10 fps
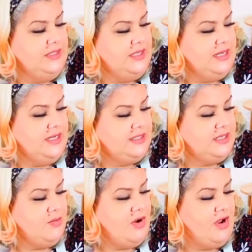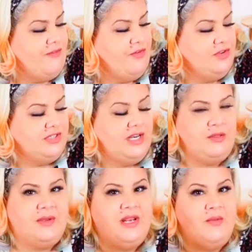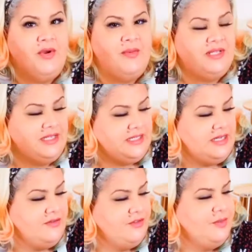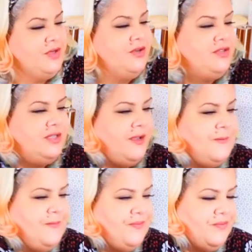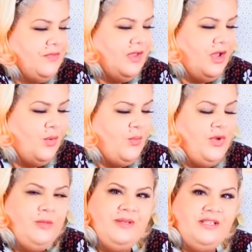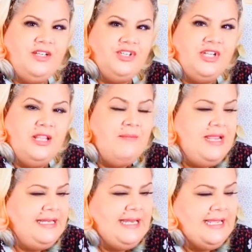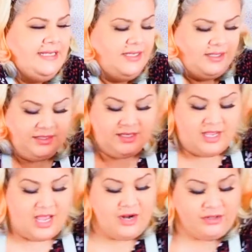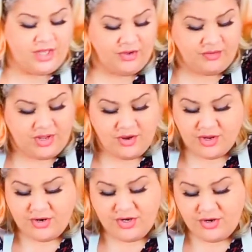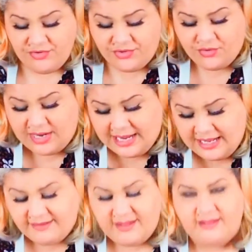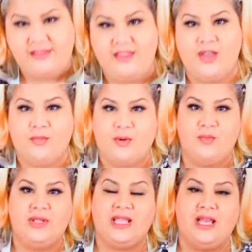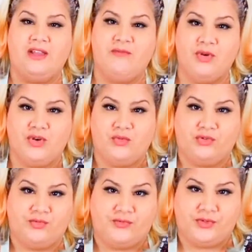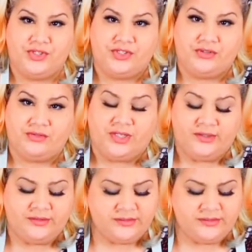As I said, I forgot to tell you at the beginning, I'm wearing my sexy gloves because I will be touching the meat later. And although you can use your hands, there's no problem with that. Give them a good wash before you do, though.